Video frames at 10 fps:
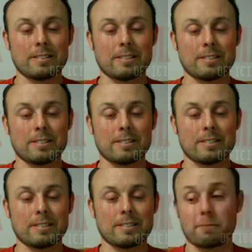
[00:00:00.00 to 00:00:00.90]
I
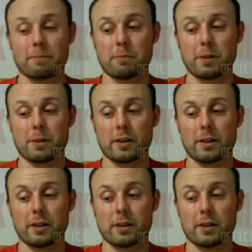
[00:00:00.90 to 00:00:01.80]
agree, but they
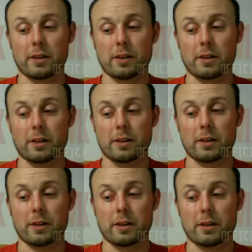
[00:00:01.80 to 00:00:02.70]
always seem to like
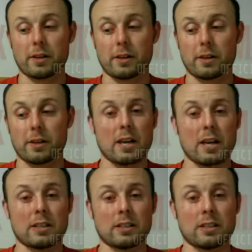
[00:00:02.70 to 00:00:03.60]
throw
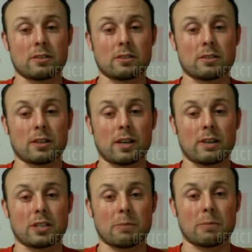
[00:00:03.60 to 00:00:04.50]
Kane into the
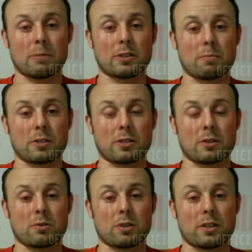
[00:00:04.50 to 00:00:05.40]
kind of the championship
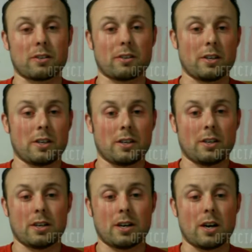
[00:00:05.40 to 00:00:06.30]
picture, like
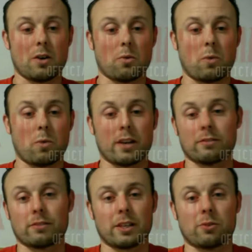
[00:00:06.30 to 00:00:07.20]

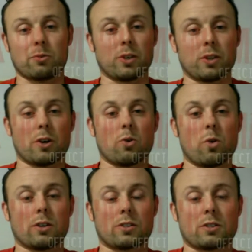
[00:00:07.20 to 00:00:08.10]
when they don't really know
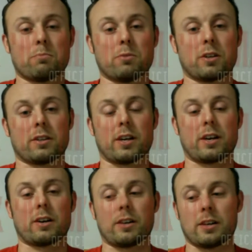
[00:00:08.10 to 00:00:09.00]
who else to put in
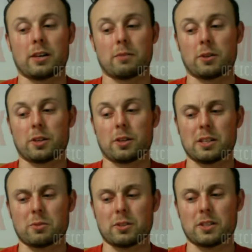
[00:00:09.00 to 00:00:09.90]
there. They
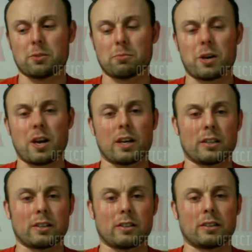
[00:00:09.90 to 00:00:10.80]
did it with Daniel
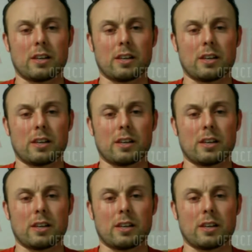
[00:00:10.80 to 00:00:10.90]
Bryan.